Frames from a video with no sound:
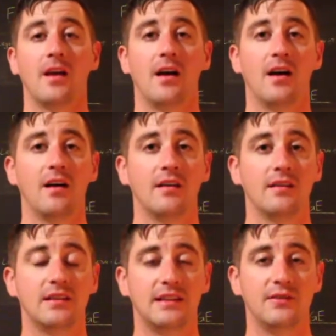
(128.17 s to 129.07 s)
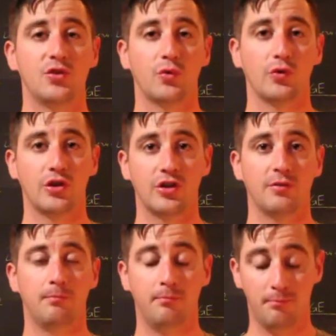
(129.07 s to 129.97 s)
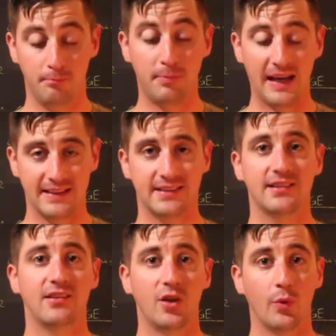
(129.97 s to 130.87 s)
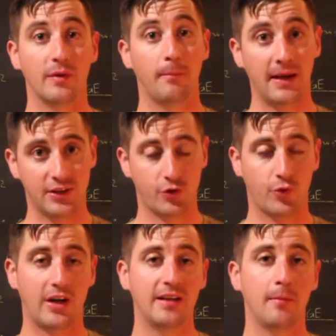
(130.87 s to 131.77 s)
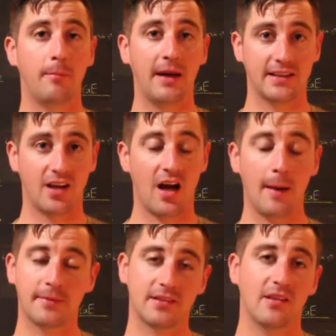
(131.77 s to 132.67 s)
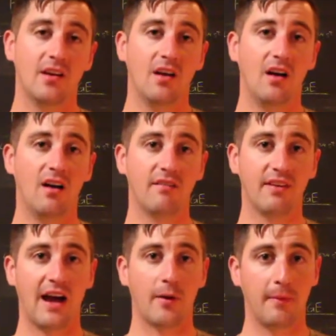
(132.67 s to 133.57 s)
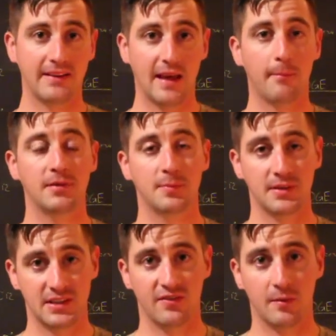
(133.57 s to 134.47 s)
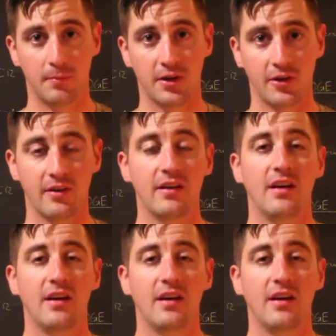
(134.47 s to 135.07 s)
it gives you a really good base, knowing the base grain, the base hops of how to make that specific beer.